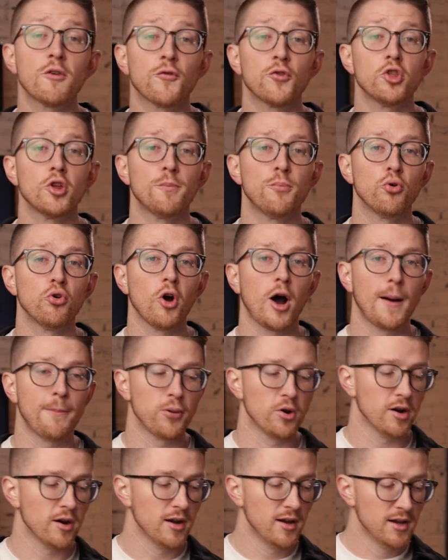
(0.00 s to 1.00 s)
for the
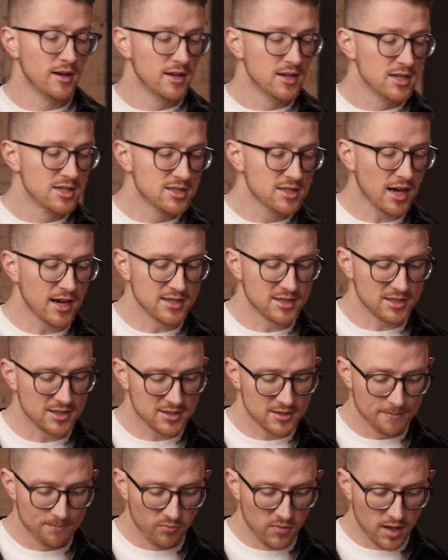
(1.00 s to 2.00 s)
proper
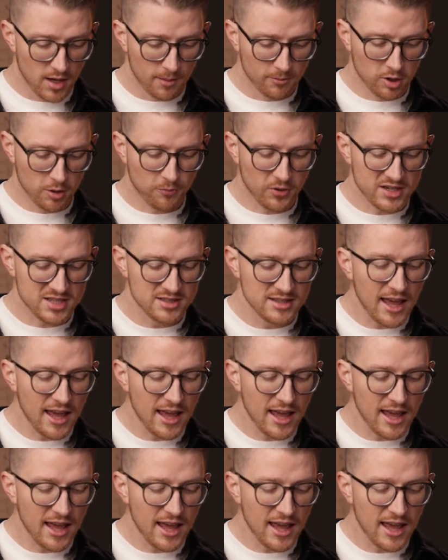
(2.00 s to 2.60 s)
sizes. I'm going to press